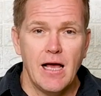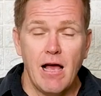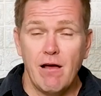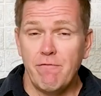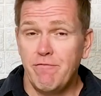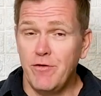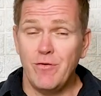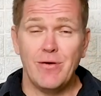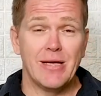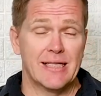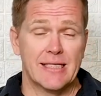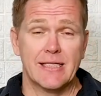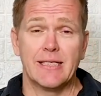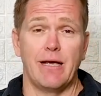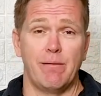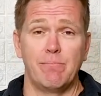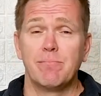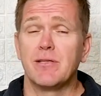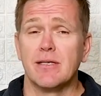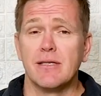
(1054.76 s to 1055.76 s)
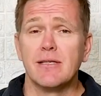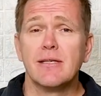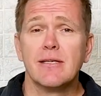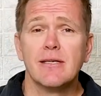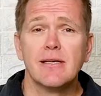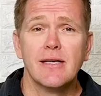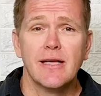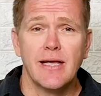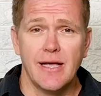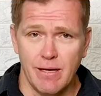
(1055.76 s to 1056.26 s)
Have you accepted
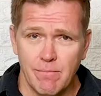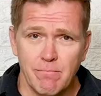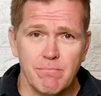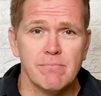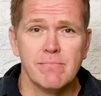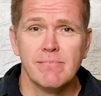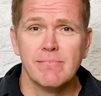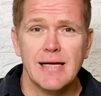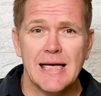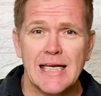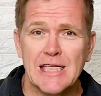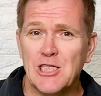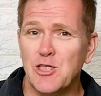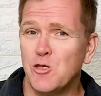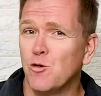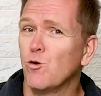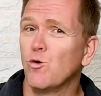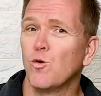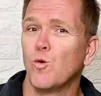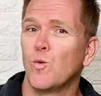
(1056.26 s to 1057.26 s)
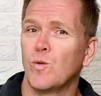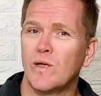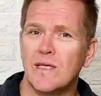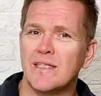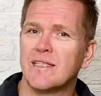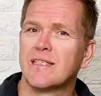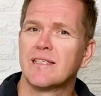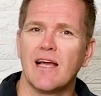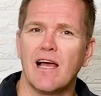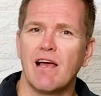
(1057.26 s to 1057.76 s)
him as your Lord
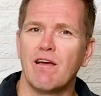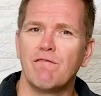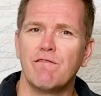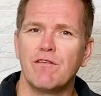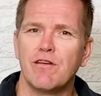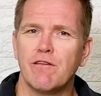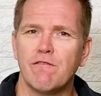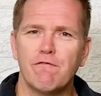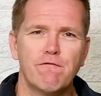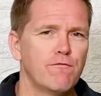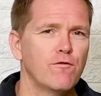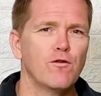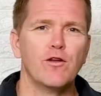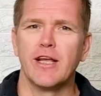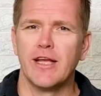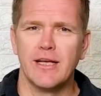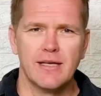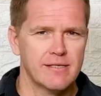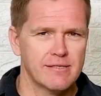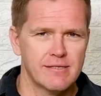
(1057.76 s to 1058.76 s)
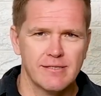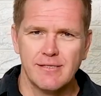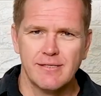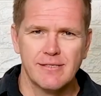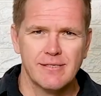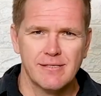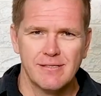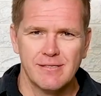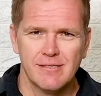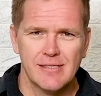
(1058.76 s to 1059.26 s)
and Savior fully?
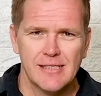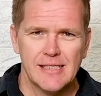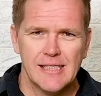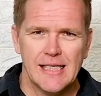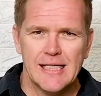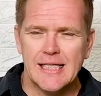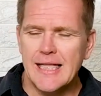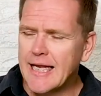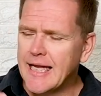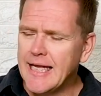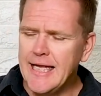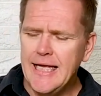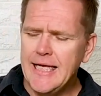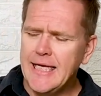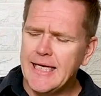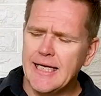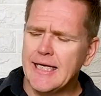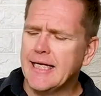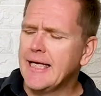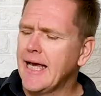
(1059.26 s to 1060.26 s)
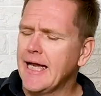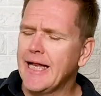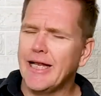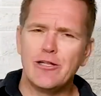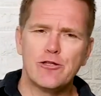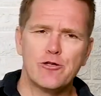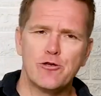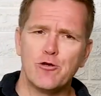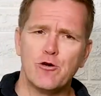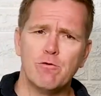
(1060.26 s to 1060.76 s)
That he can get
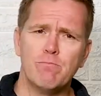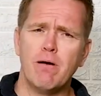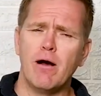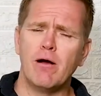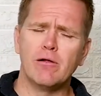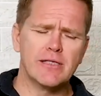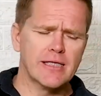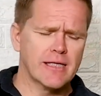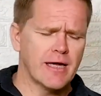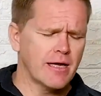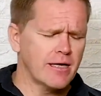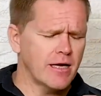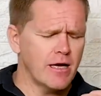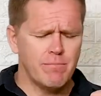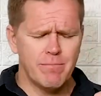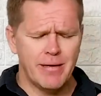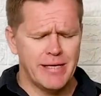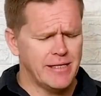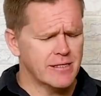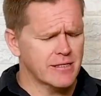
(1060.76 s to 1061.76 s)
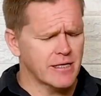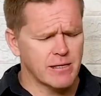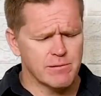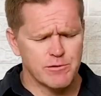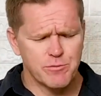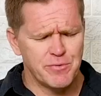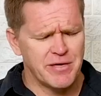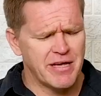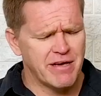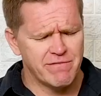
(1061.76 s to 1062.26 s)
into your boat? And I know many
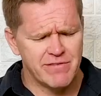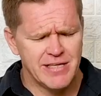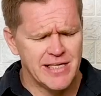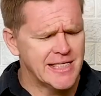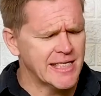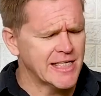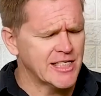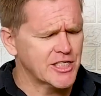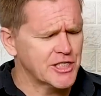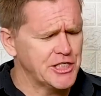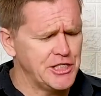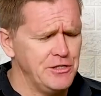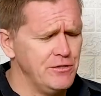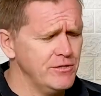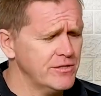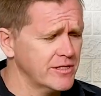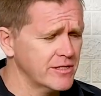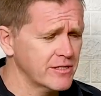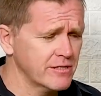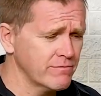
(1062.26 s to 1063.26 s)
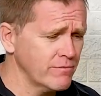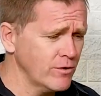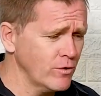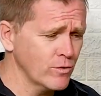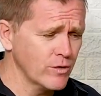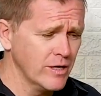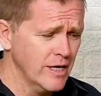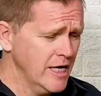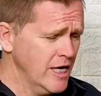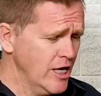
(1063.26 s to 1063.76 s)
times we have these excuses of,
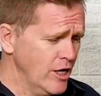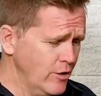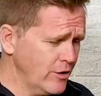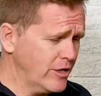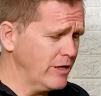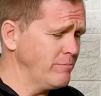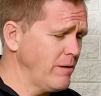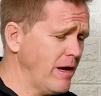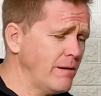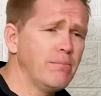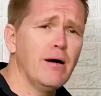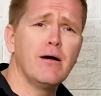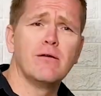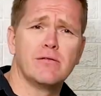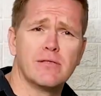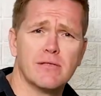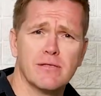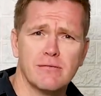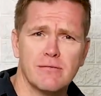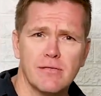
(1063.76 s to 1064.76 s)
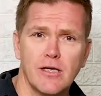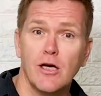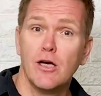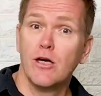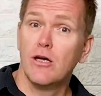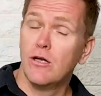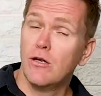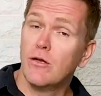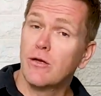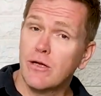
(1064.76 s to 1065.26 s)
"Lord, look at my boat.
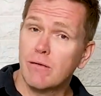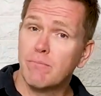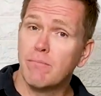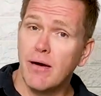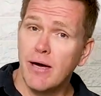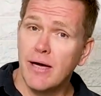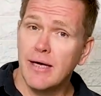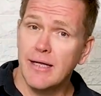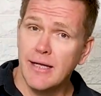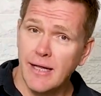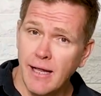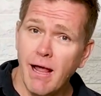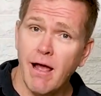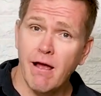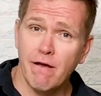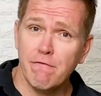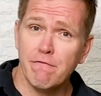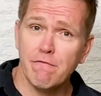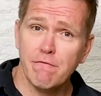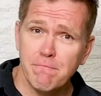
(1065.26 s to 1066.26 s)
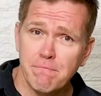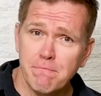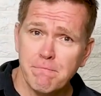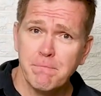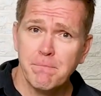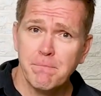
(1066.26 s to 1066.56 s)
Look at my life.